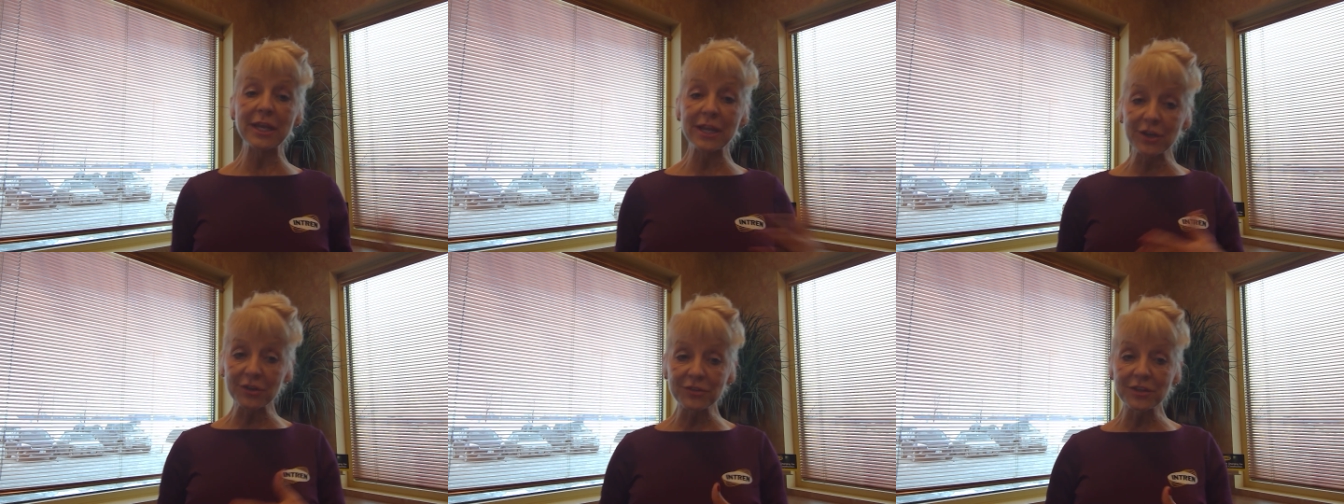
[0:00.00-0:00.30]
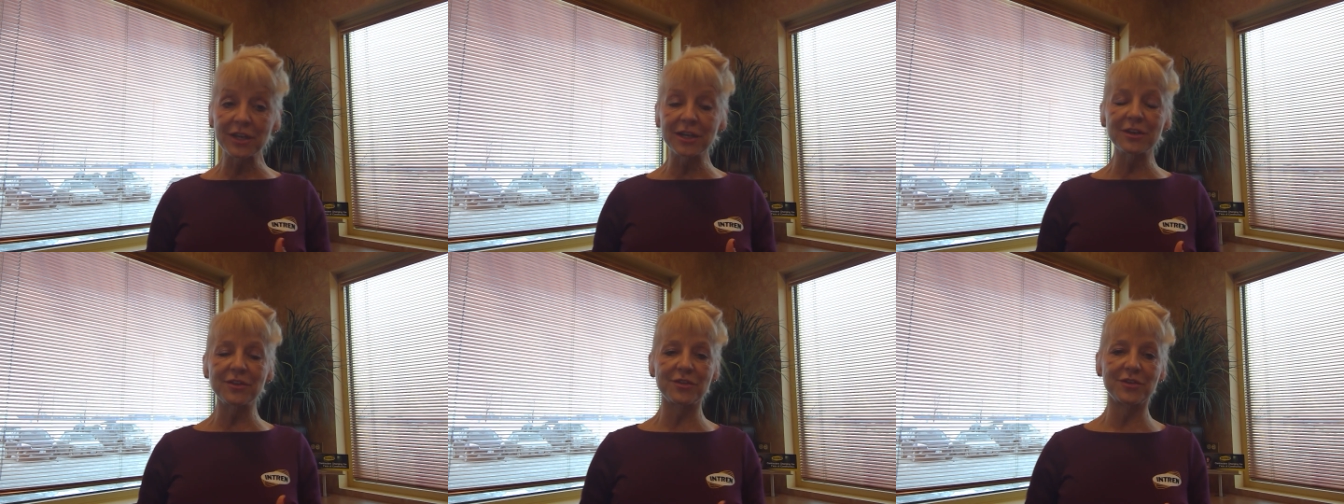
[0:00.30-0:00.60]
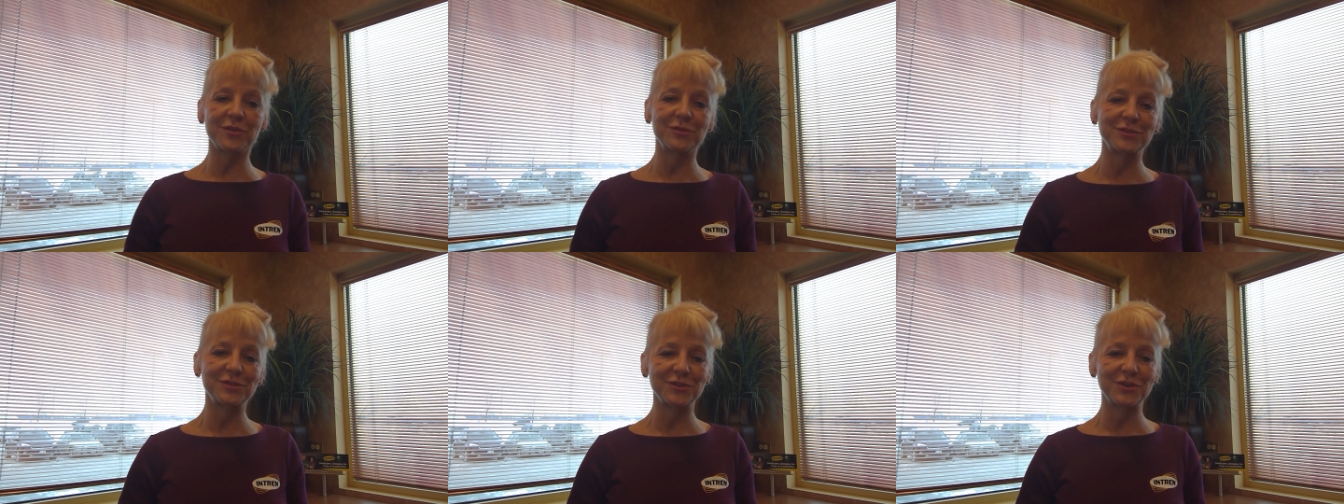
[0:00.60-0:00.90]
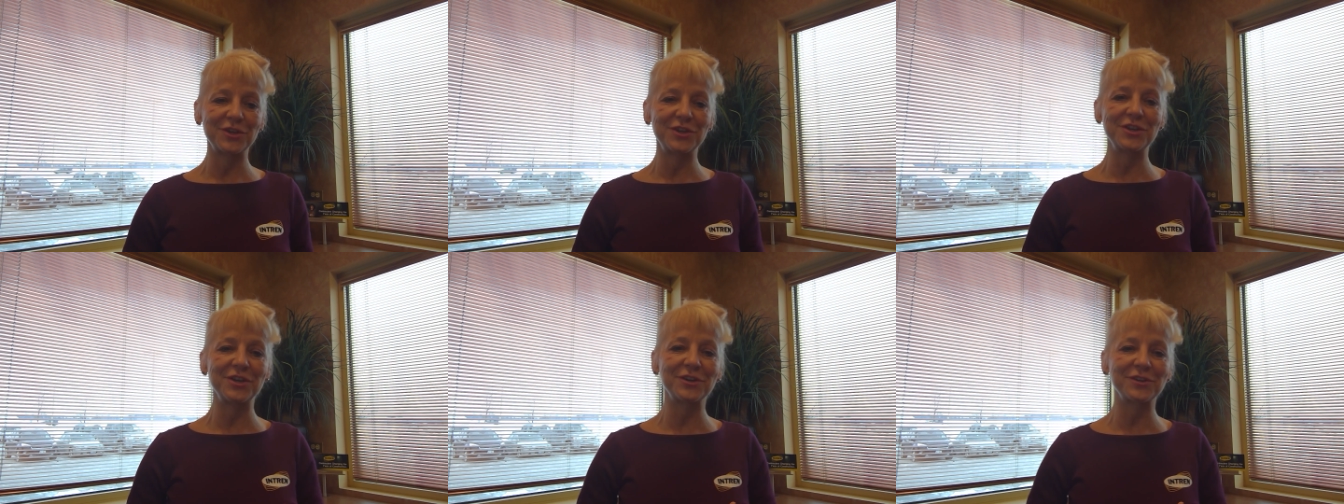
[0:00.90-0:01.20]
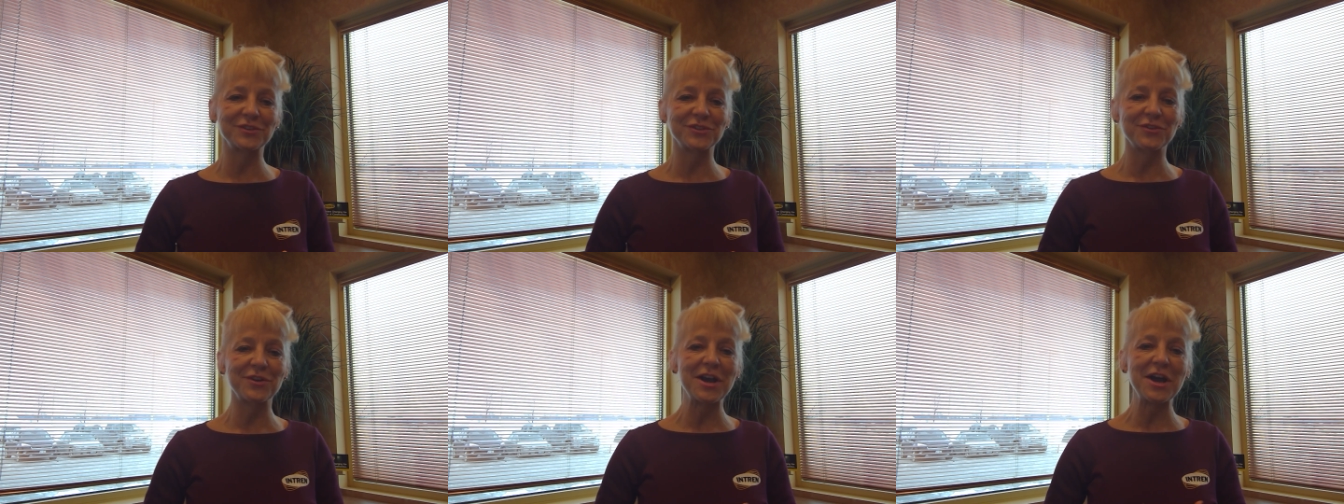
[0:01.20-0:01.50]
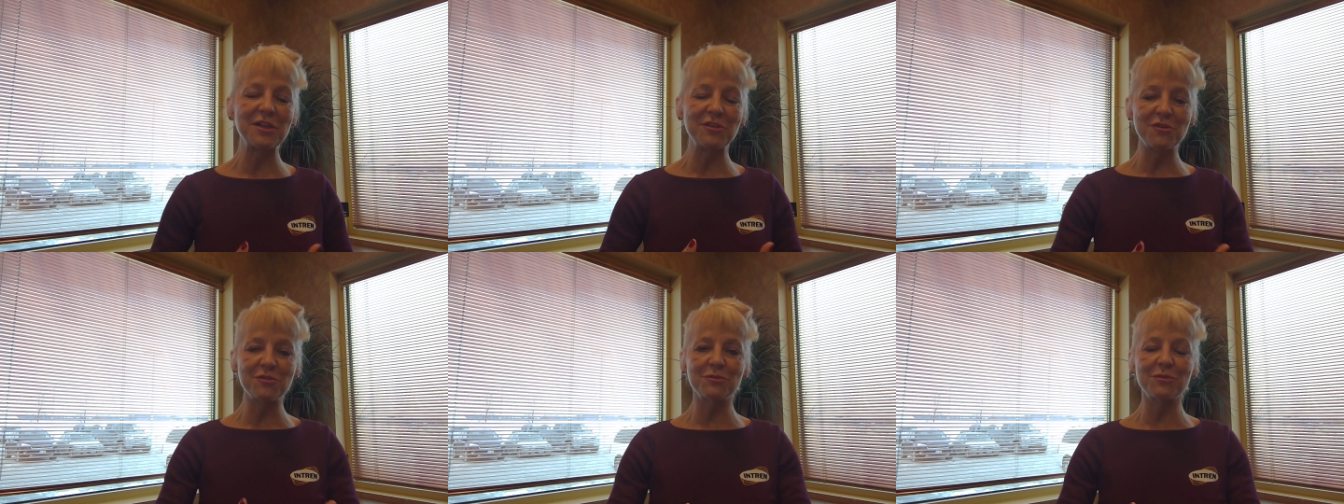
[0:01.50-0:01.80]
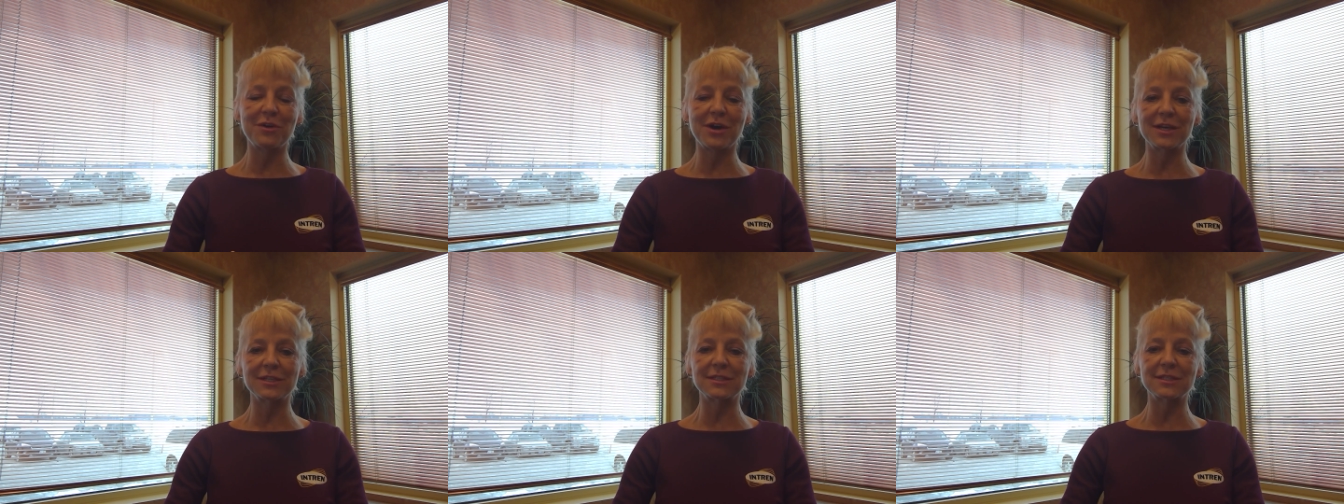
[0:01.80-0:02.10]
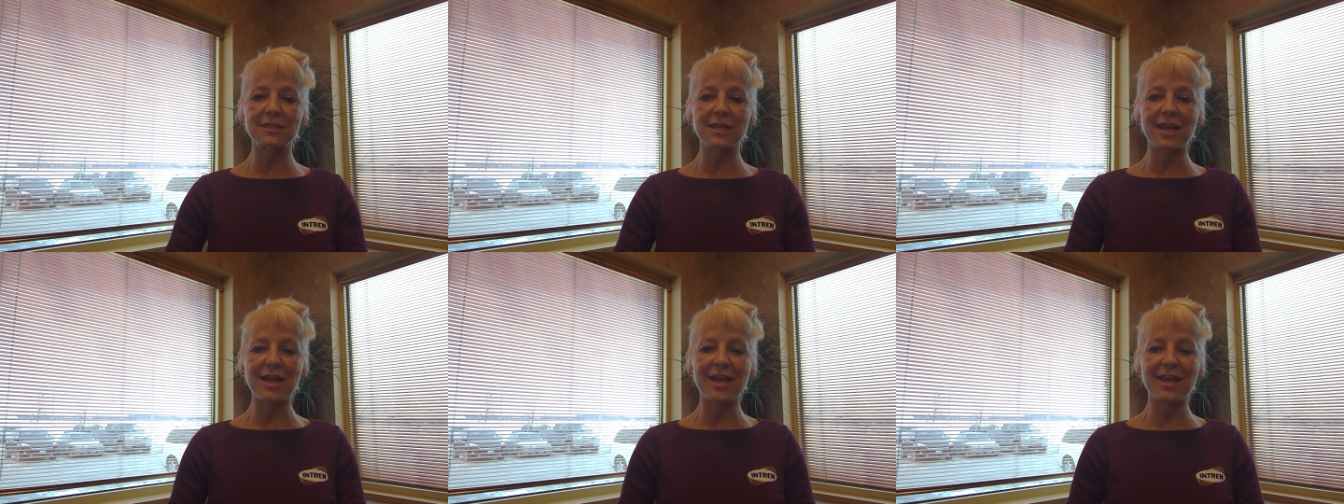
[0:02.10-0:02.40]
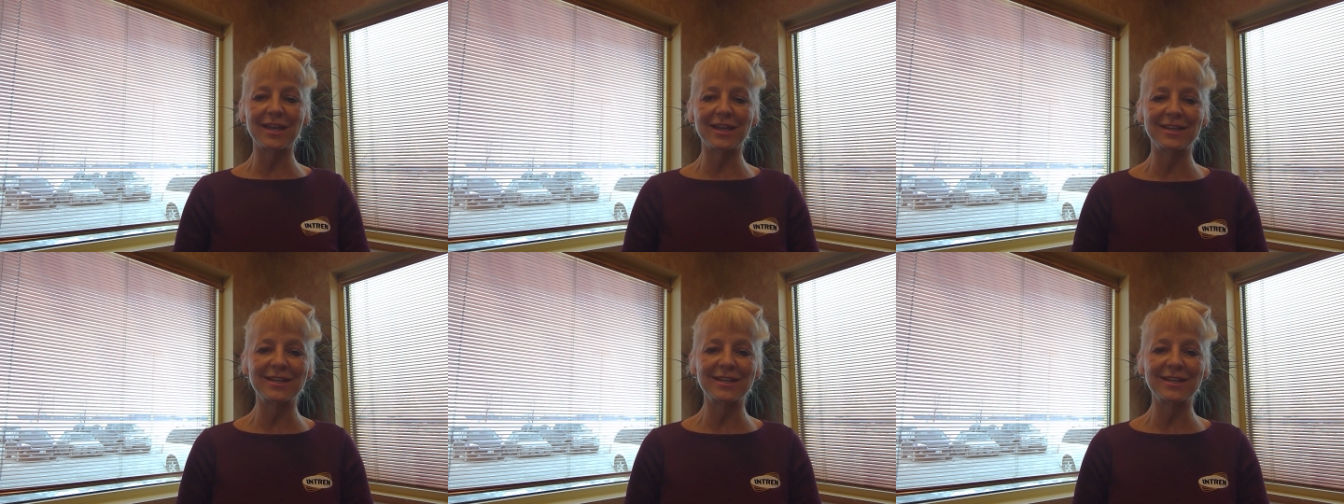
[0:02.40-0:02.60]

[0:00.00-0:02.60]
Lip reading: here at the end of those years, or how long will I stay?